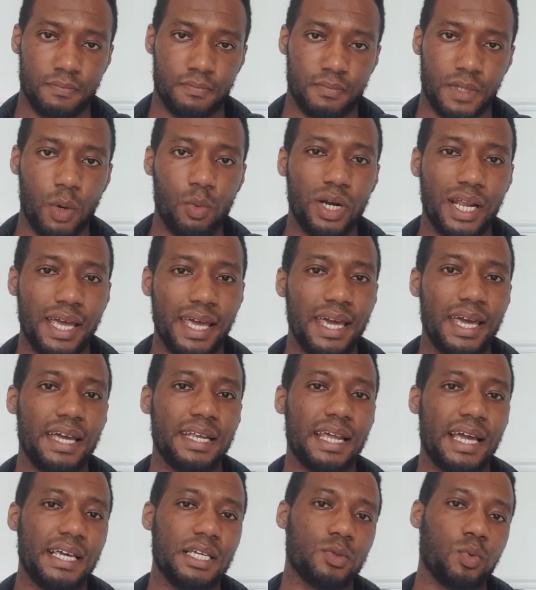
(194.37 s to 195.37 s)
They want to hear
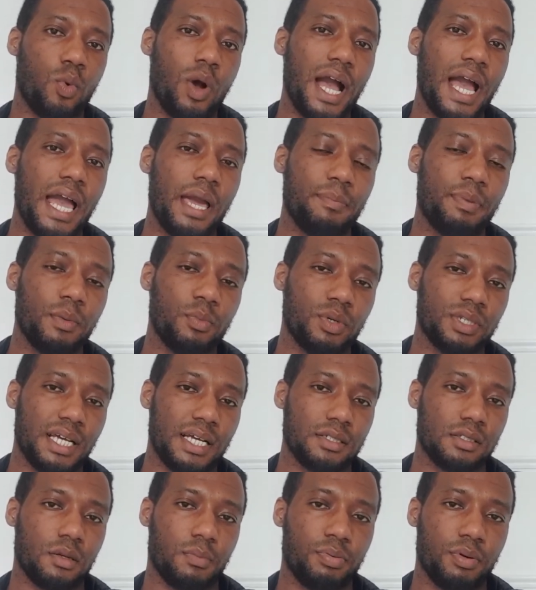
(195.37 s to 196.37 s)
that it's white people
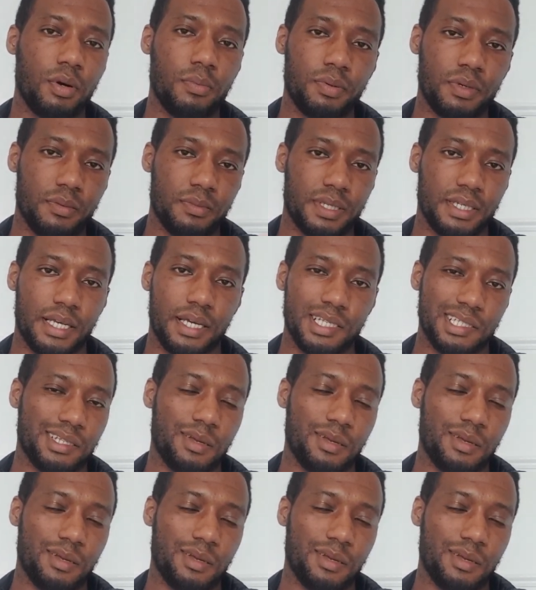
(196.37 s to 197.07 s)
that's the problem and that.